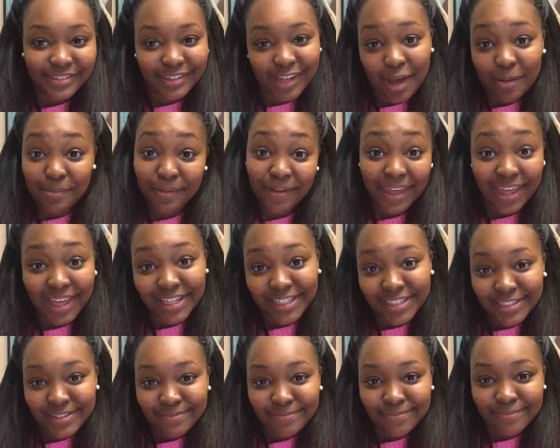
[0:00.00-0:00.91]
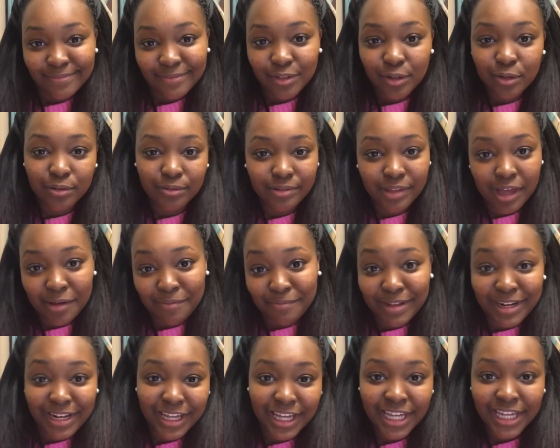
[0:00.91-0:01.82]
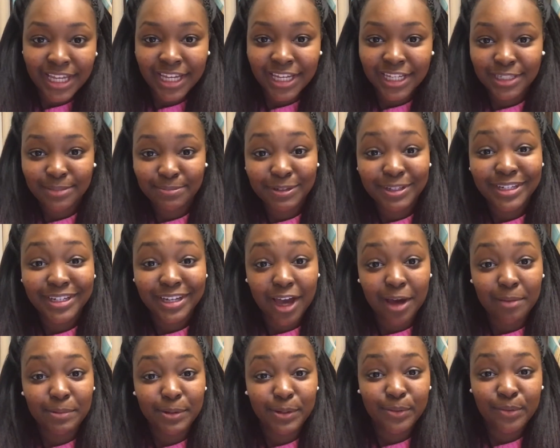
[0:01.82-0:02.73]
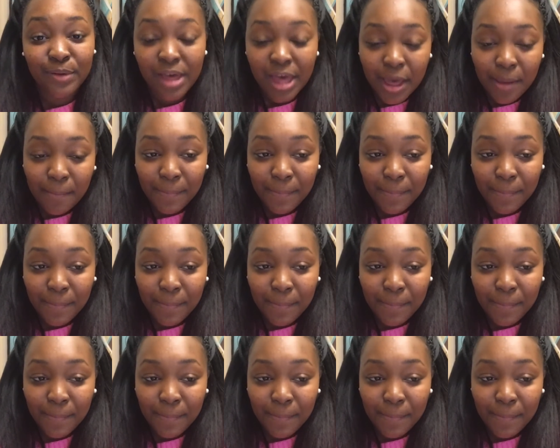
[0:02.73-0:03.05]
a couple of years not that many years, but a couple.